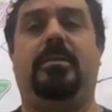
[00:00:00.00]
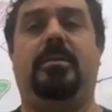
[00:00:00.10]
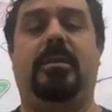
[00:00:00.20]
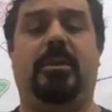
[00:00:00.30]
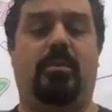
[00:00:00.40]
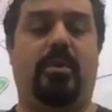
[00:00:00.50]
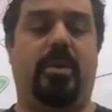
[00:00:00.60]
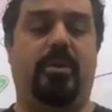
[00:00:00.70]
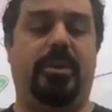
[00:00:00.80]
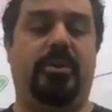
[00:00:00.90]
And what we're
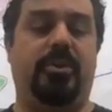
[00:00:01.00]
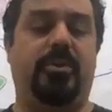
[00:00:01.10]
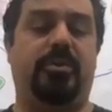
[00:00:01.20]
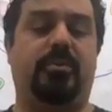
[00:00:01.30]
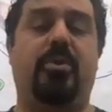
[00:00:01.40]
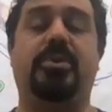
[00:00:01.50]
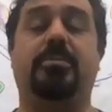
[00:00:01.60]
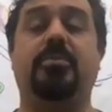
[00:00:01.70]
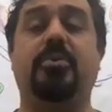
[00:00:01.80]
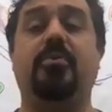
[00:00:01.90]
going to do is we're going to
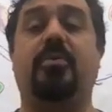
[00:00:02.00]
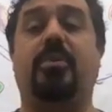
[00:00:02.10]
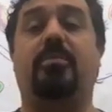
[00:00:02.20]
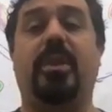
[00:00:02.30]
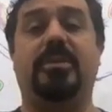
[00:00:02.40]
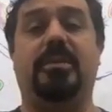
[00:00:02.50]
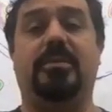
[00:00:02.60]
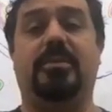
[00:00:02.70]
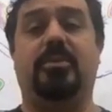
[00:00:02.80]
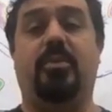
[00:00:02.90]
move our
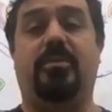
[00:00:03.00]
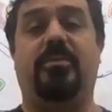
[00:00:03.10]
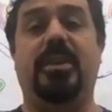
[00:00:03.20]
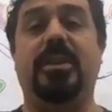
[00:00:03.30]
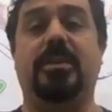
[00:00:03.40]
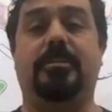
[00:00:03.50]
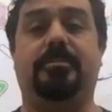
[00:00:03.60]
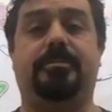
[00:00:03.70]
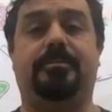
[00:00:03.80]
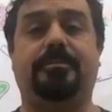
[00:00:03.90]
presence to our feet.
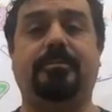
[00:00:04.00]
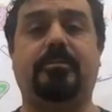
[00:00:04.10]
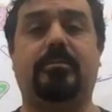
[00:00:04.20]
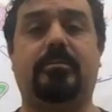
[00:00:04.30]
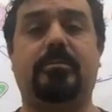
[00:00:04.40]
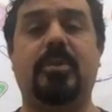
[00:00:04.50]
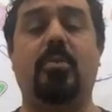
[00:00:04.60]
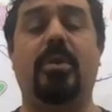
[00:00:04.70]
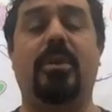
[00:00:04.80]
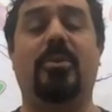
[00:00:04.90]

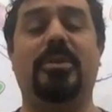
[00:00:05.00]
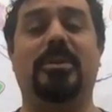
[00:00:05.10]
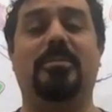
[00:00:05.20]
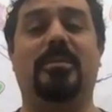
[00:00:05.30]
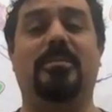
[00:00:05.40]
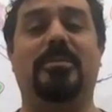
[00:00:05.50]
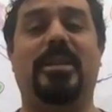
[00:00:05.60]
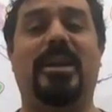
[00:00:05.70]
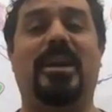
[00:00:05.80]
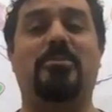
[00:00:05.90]
We are going to
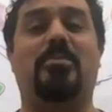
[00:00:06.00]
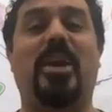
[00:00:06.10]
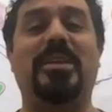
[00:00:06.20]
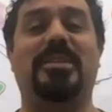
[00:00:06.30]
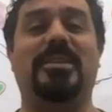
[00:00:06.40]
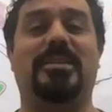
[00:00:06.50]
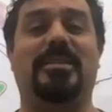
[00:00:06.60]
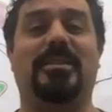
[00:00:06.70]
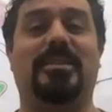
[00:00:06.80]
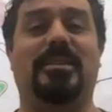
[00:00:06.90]
take our
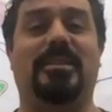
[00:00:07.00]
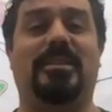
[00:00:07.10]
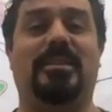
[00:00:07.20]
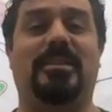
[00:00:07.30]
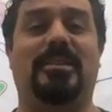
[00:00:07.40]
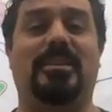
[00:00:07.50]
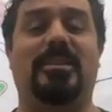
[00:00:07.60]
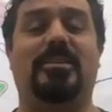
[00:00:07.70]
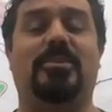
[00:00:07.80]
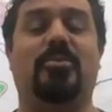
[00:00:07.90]
present
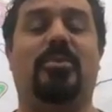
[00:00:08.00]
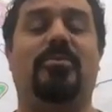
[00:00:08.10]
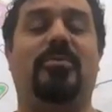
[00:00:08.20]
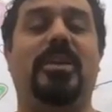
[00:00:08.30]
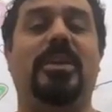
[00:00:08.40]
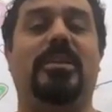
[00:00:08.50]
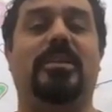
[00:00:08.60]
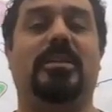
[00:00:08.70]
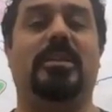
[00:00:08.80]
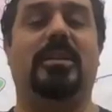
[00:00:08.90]
to our feet
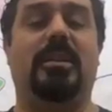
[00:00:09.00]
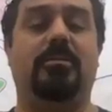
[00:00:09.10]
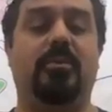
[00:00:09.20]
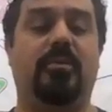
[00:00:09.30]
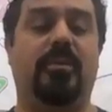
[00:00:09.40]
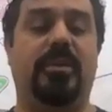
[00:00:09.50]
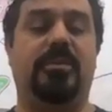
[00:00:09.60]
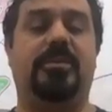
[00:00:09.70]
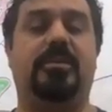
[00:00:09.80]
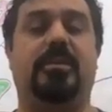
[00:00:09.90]
and move
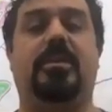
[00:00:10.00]
this